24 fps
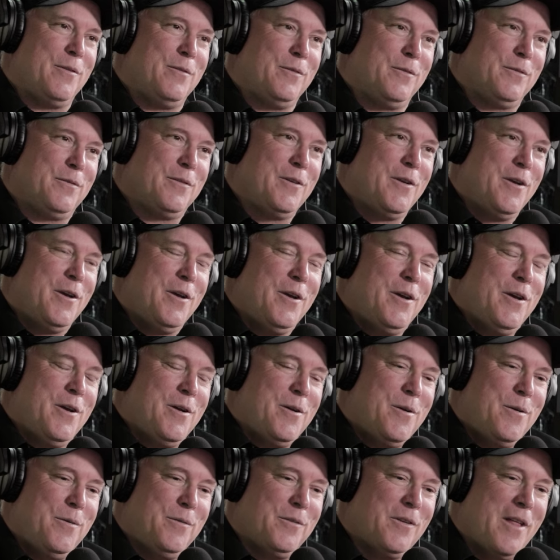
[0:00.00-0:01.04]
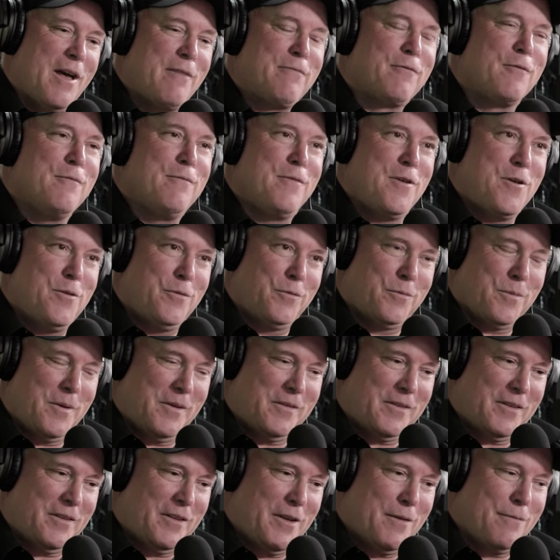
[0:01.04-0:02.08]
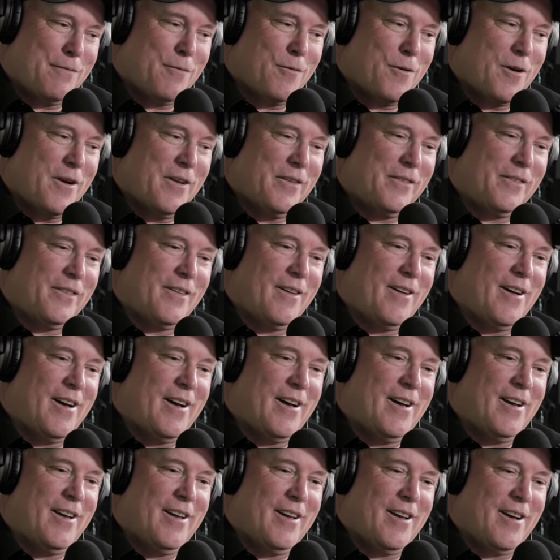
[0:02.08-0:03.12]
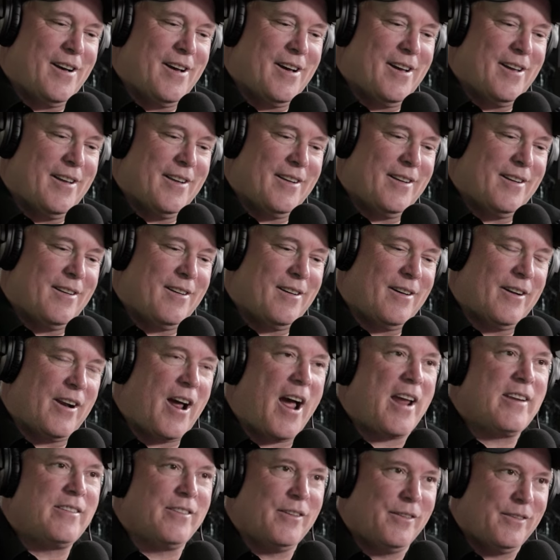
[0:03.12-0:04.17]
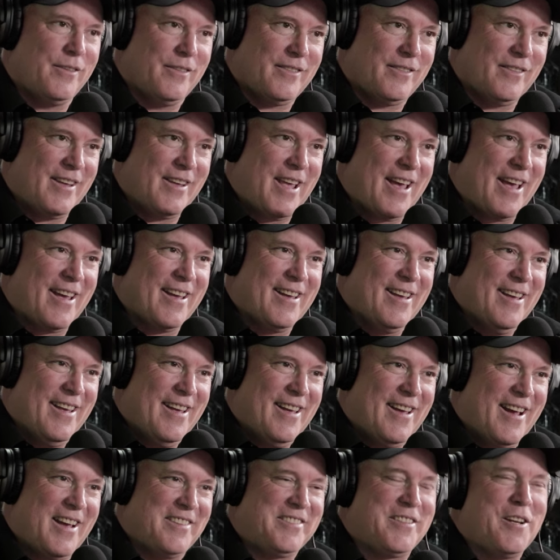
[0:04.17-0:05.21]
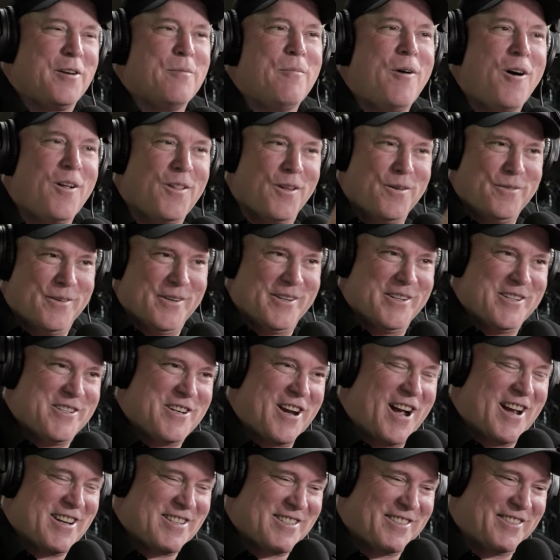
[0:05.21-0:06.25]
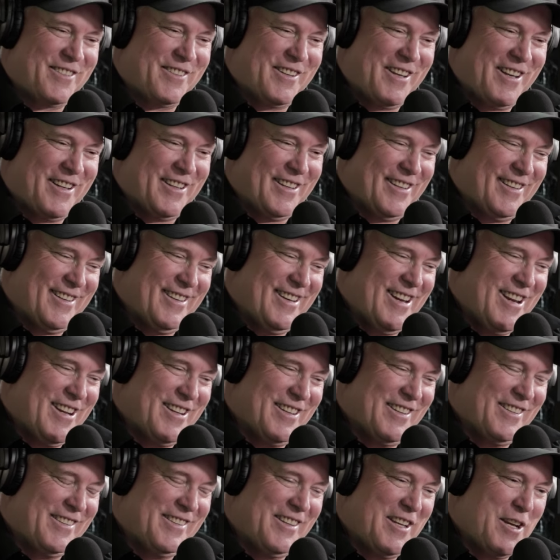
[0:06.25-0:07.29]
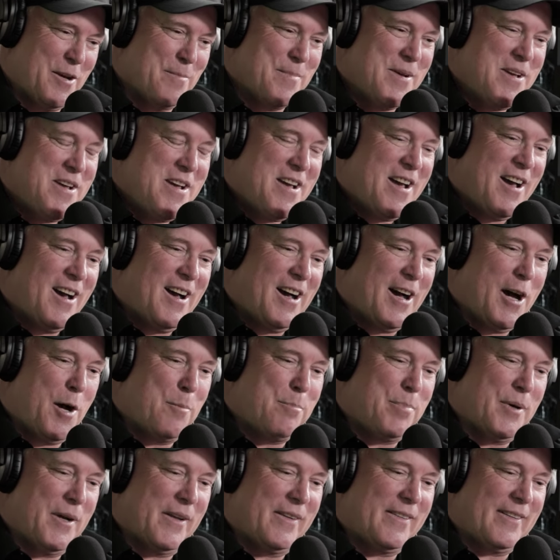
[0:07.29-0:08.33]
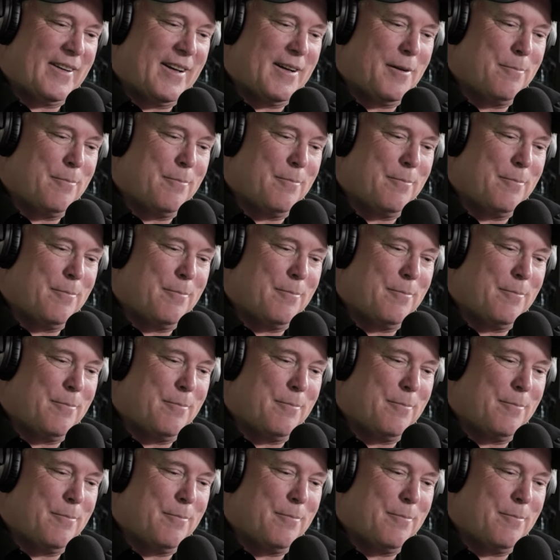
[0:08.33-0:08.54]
who's left reviews recently for us. Absolutely. It's great on iTunes. Those, yep. I sent them all over to Josh so he could see them. But